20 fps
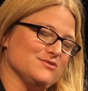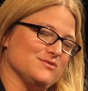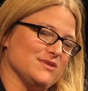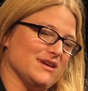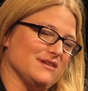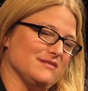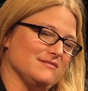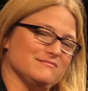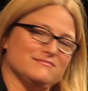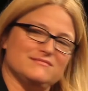do
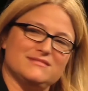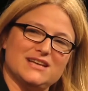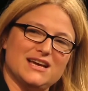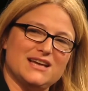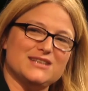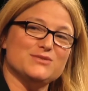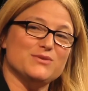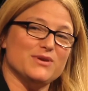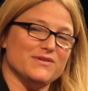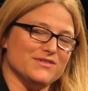that.
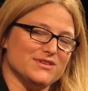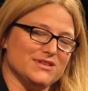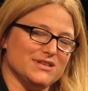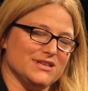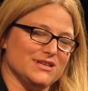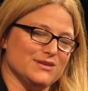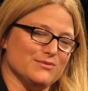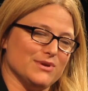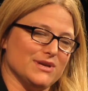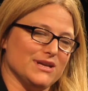Can't do everything
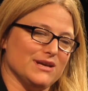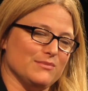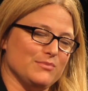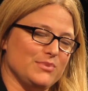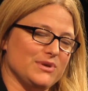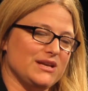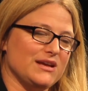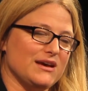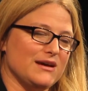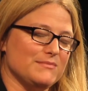here right now.
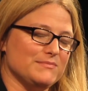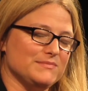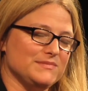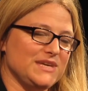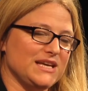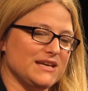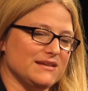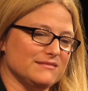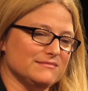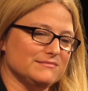But
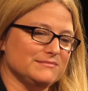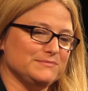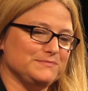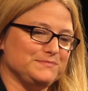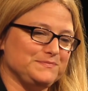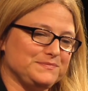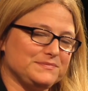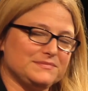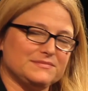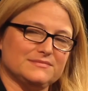yeah,
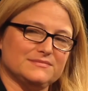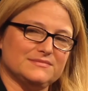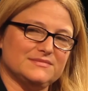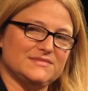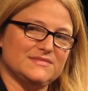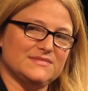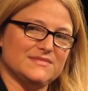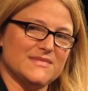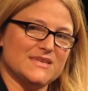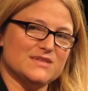
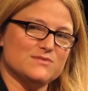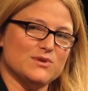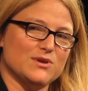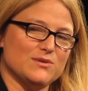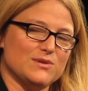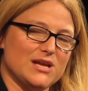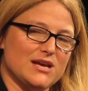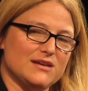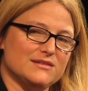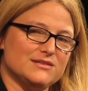that's what I
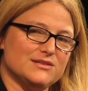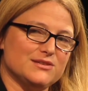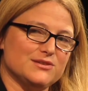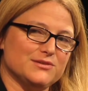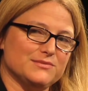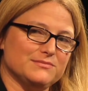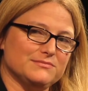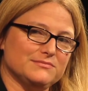would like to do.